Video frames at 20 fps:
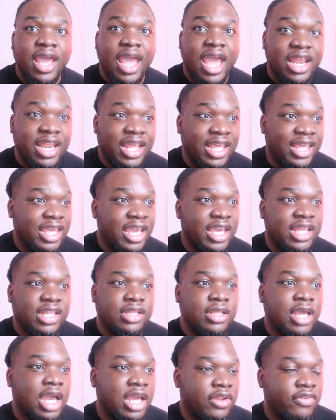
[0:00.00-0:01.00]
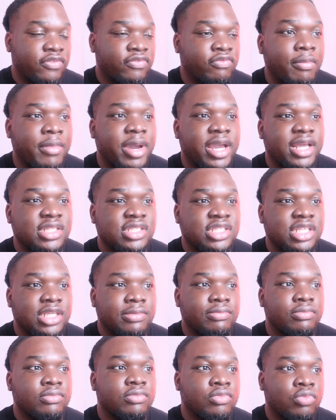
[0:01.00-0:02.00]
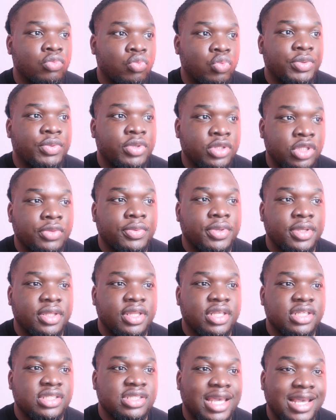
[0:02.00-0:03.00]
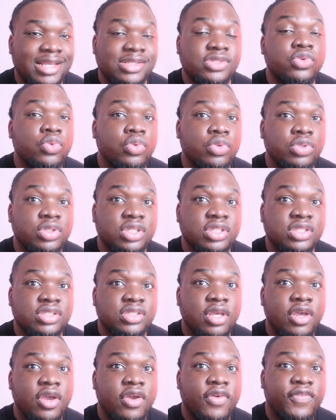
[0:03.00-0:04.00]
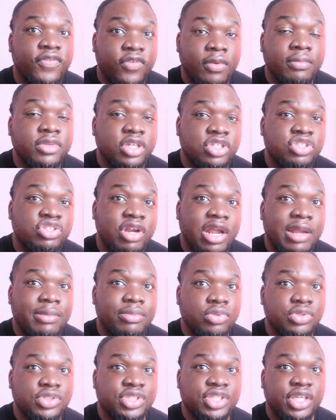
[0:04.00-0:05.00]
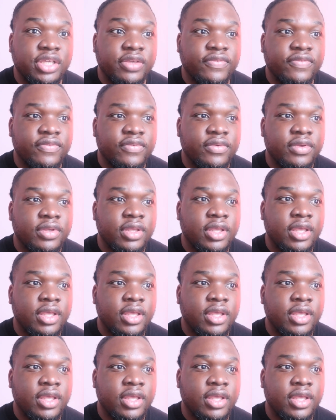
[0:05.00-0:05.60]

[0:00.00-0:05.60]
and again kind of reminds him, we were doing this as orders from the tribal chief.